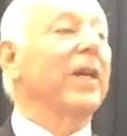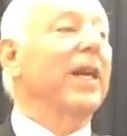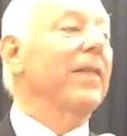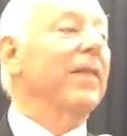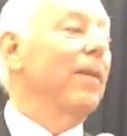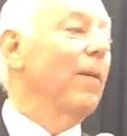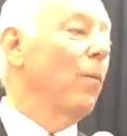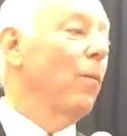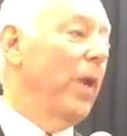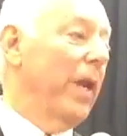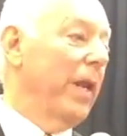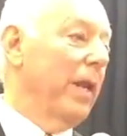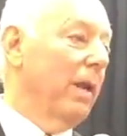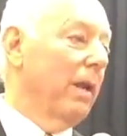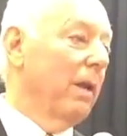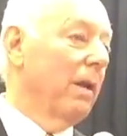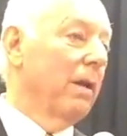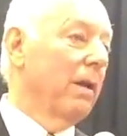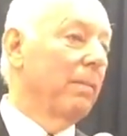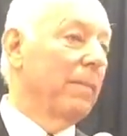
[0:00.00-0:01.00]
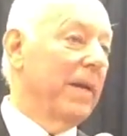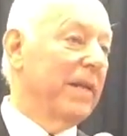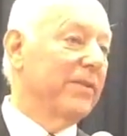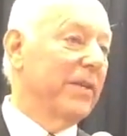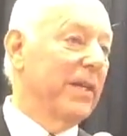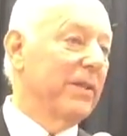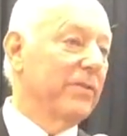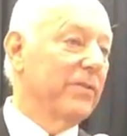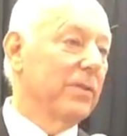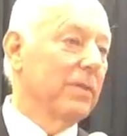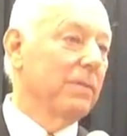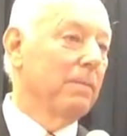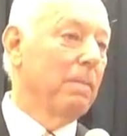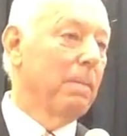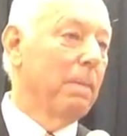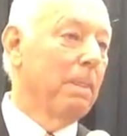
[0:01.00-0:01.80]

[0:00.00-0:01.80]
get them winning. Make sense?